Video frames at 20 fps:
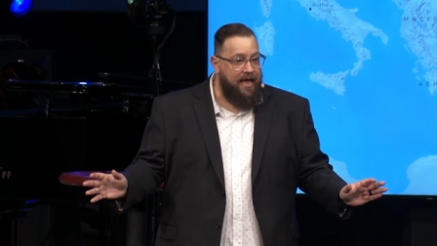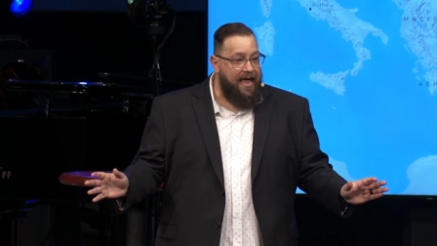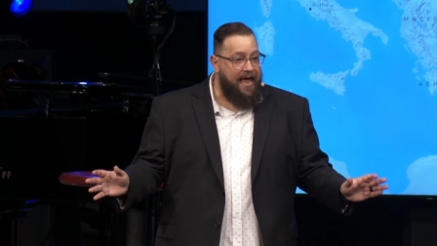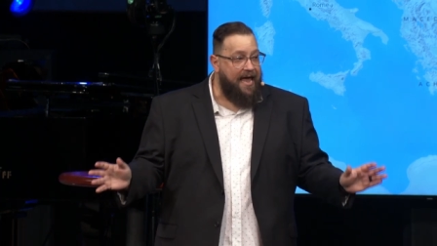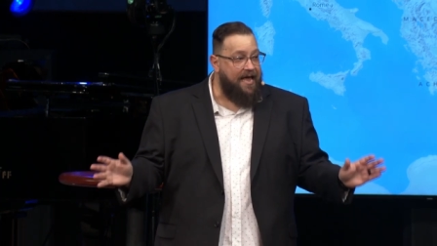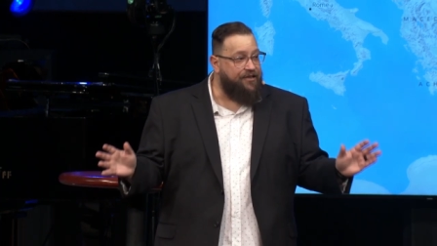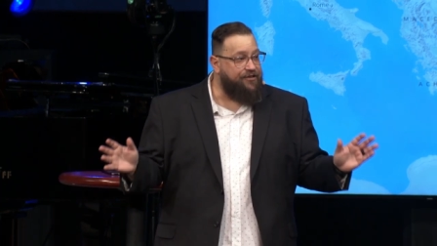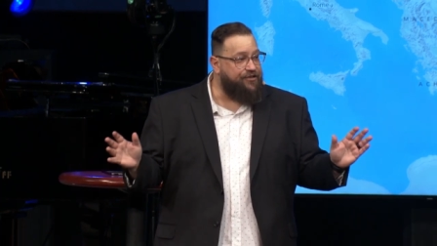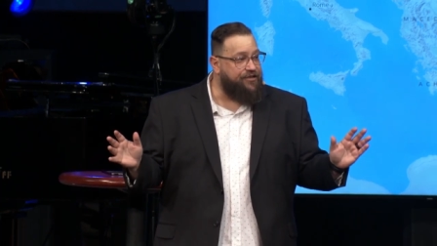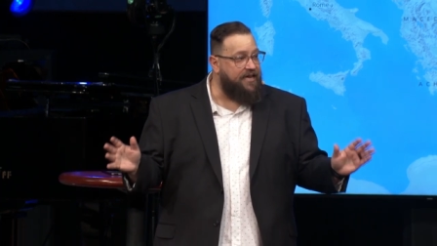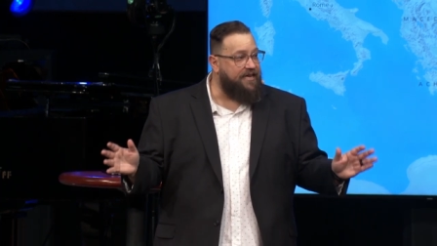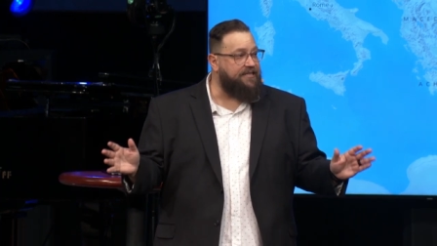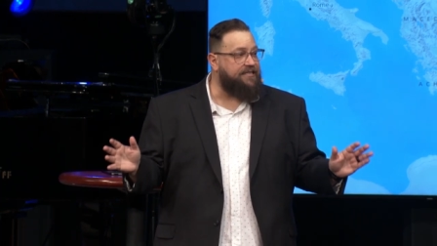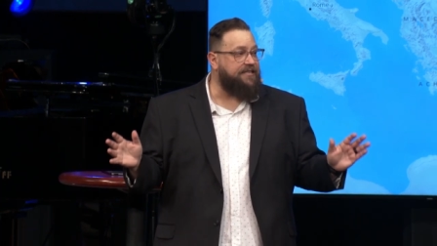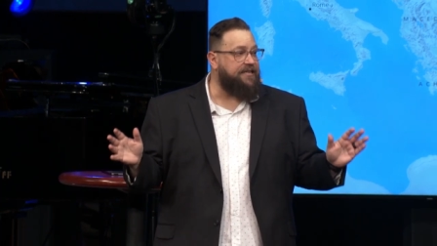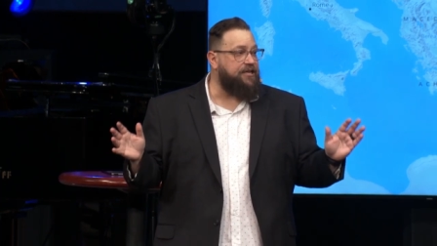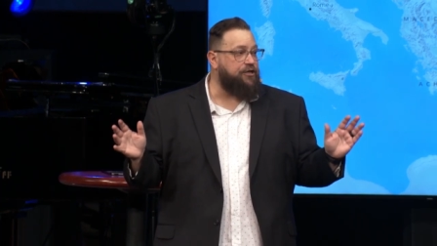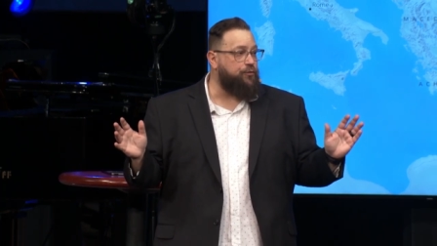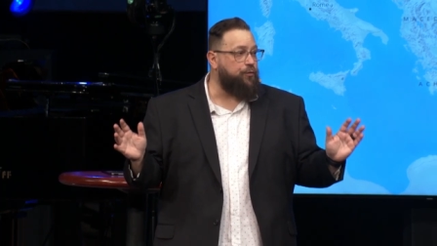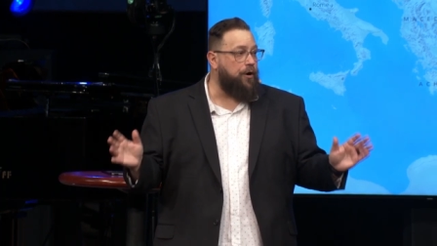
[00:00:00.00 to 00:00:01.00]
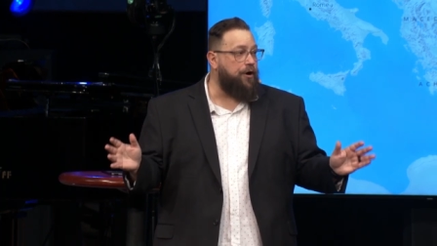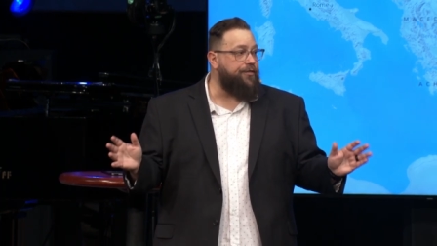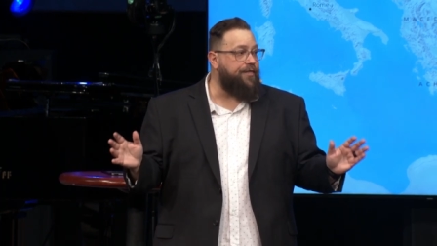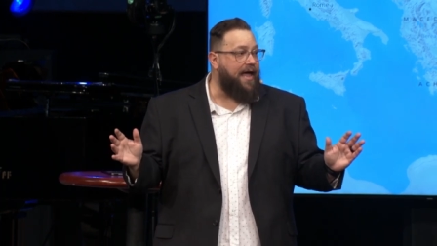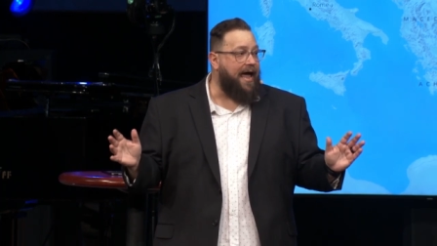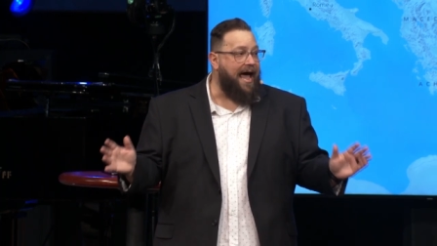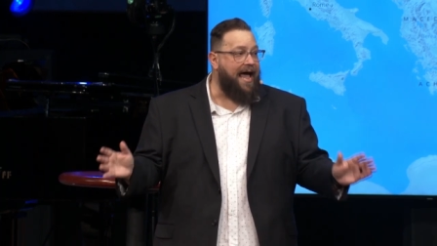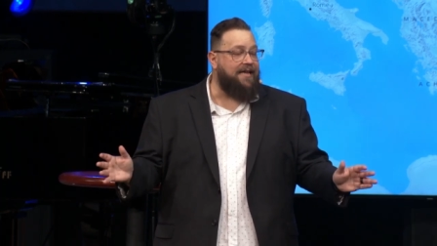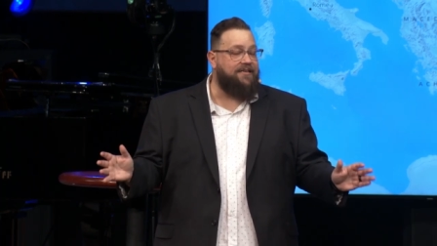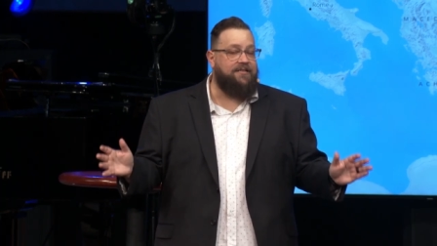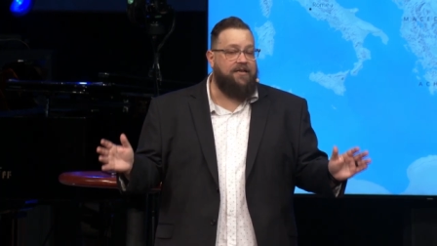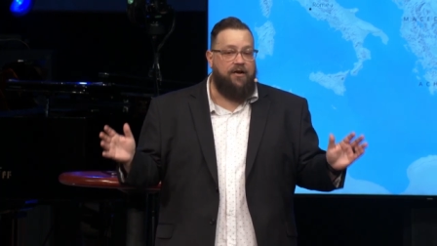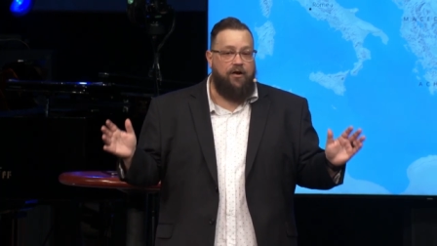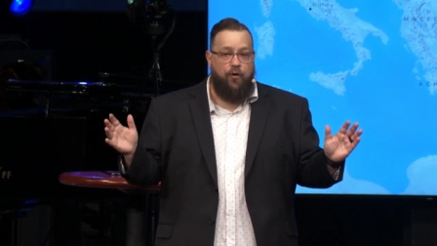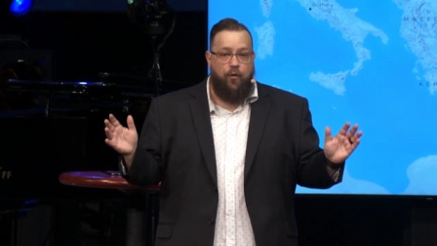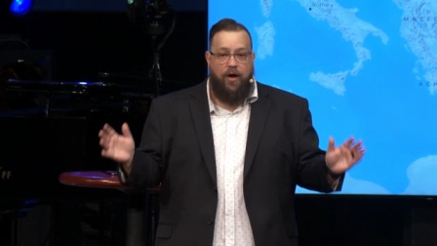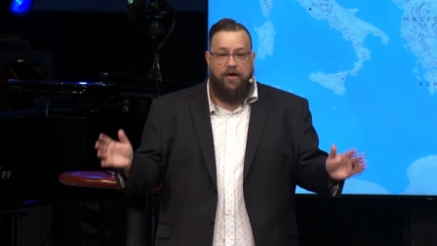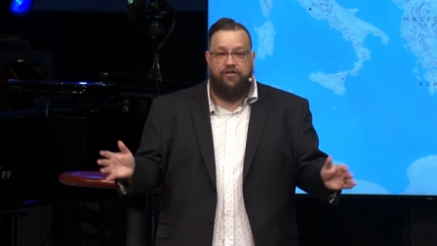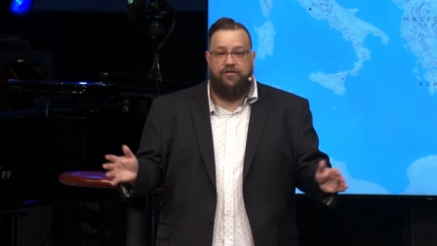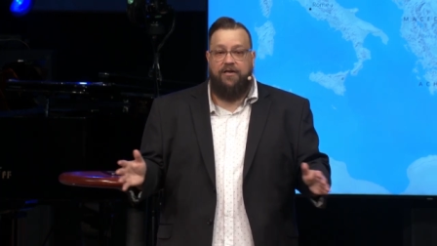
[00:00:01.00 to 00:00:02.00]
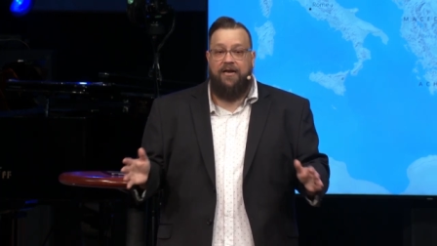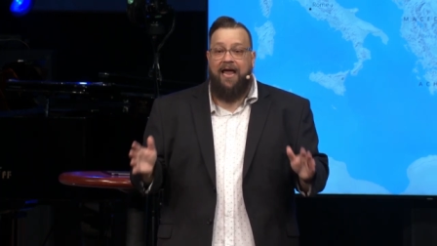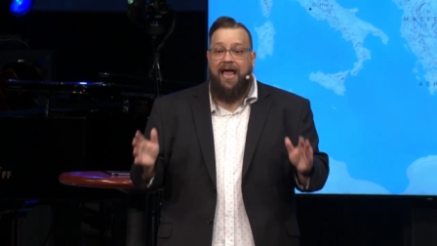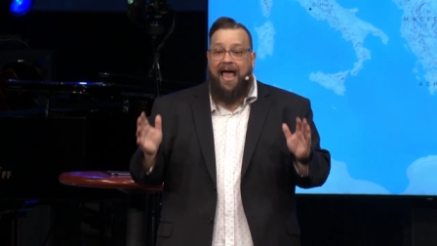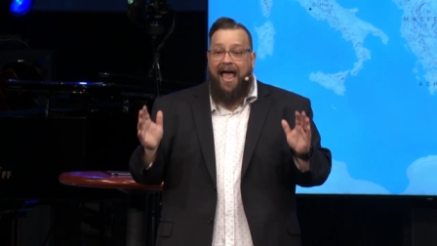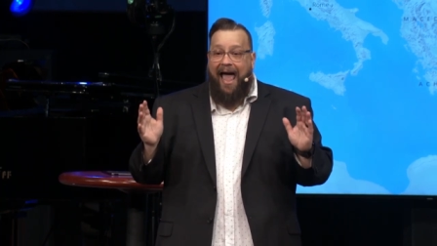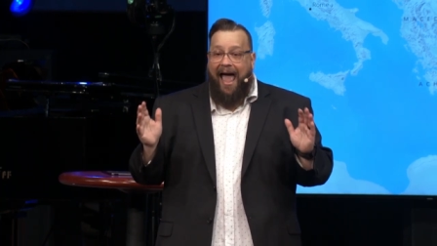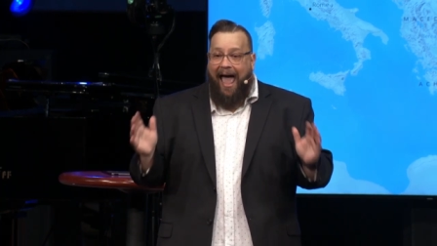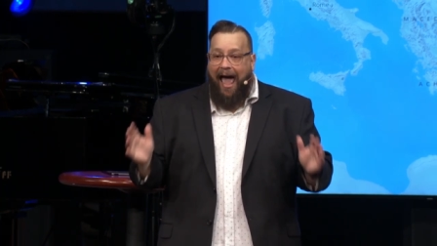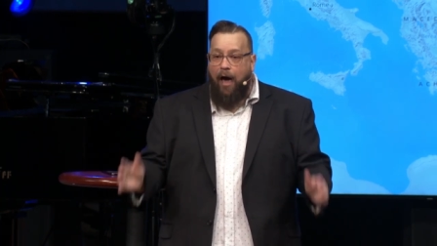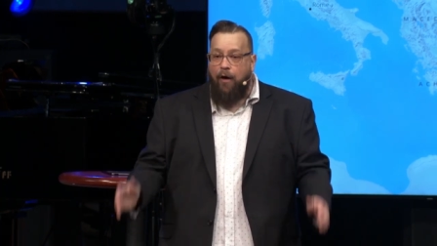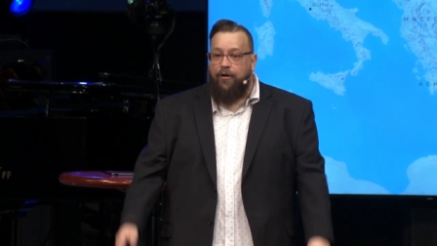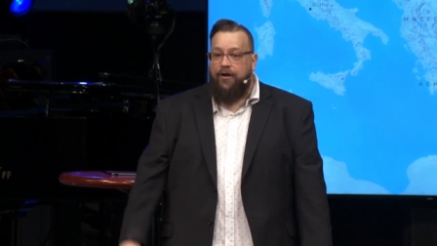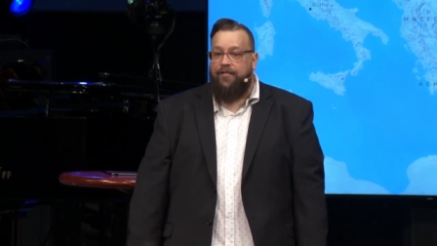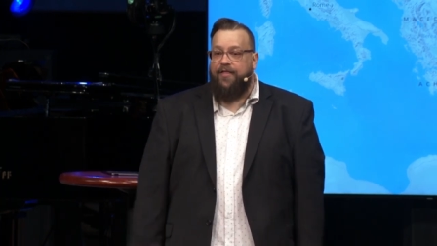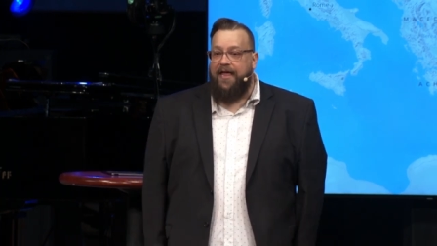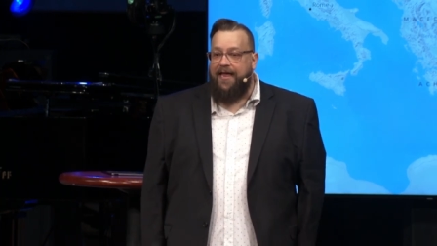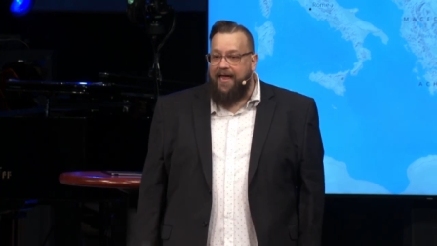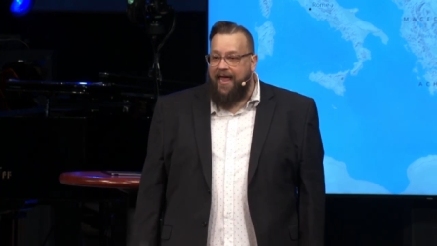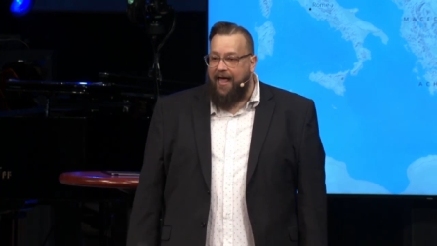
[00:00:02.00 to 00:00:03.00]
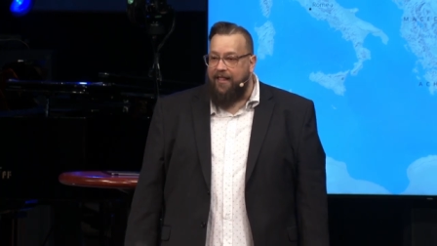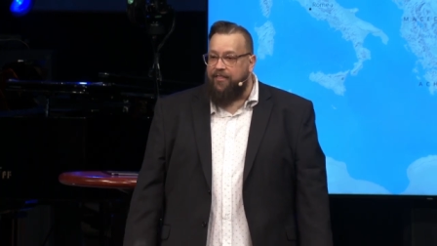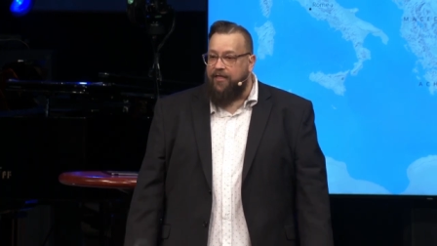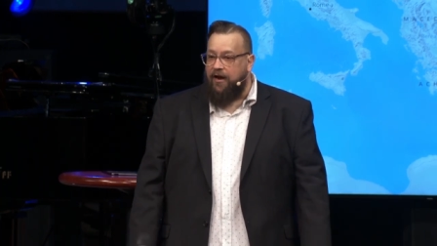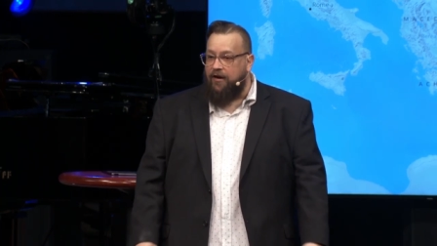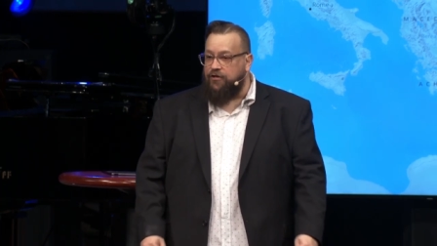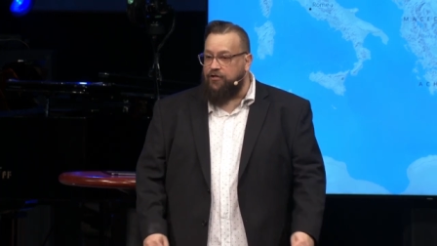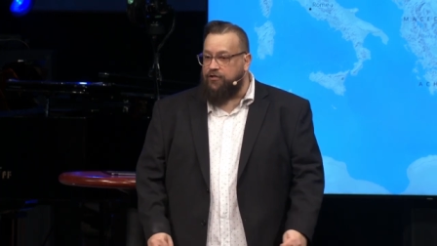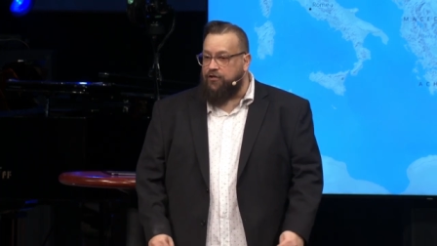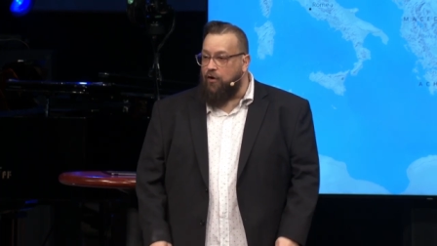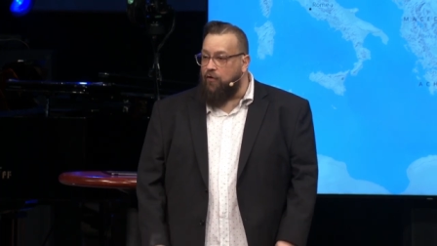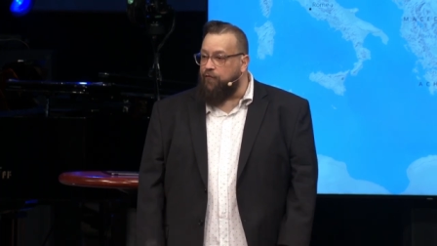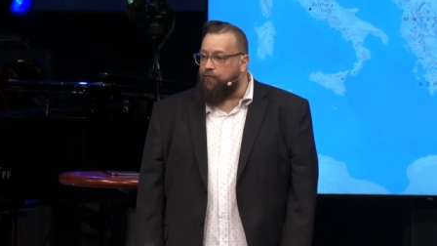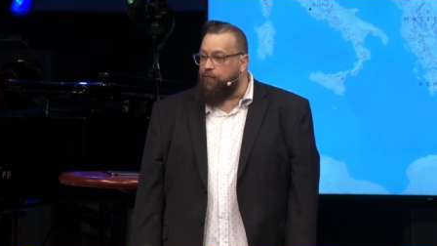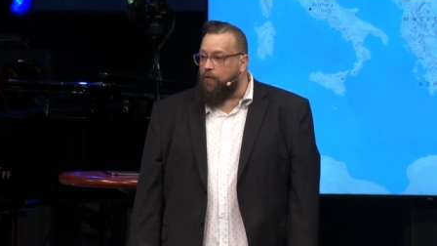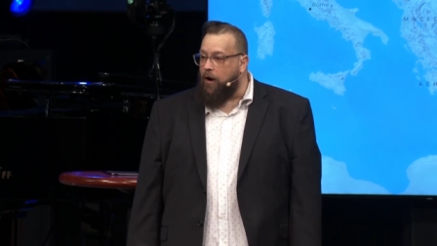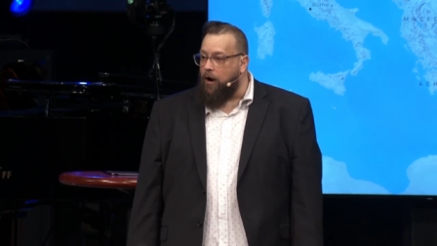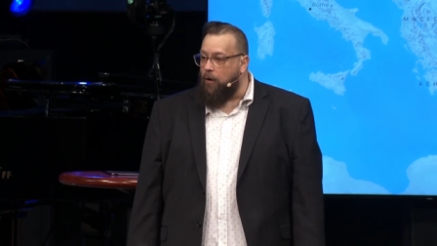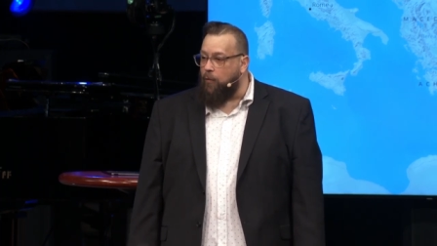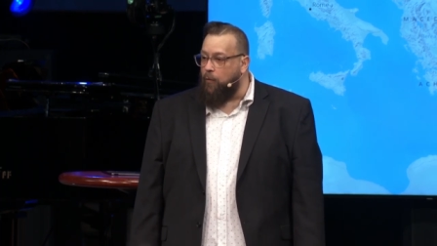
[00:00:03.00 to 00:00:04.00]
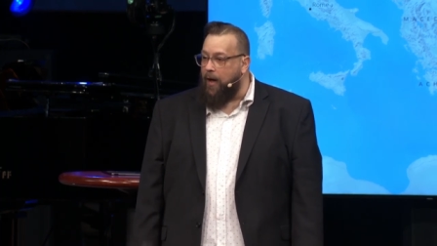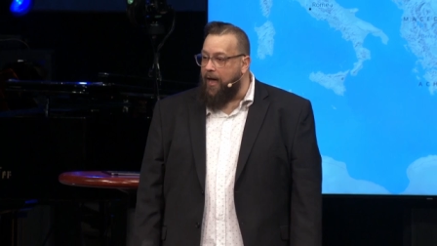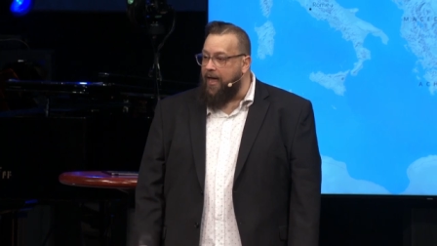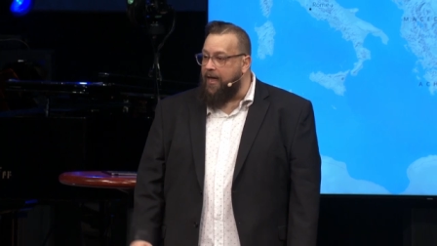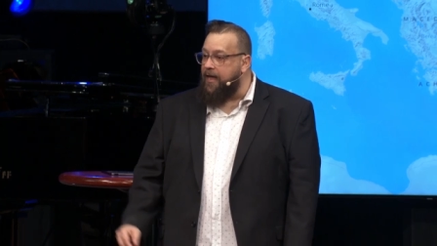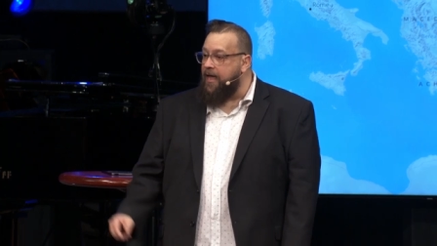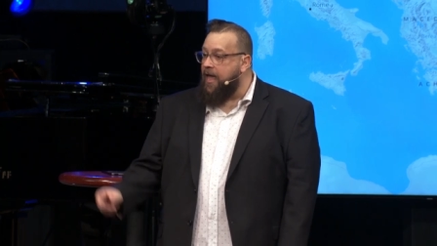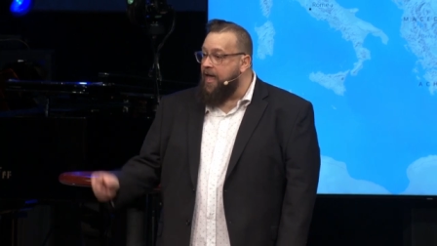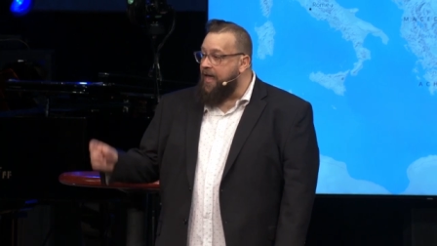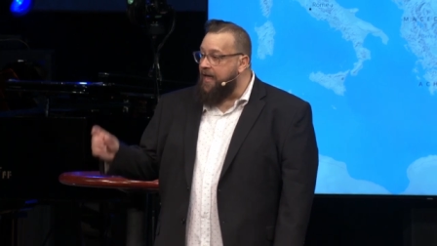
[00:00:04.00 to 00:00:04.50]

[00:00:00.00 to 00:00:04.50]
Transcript: it just is worth asking the question how did they get there so far away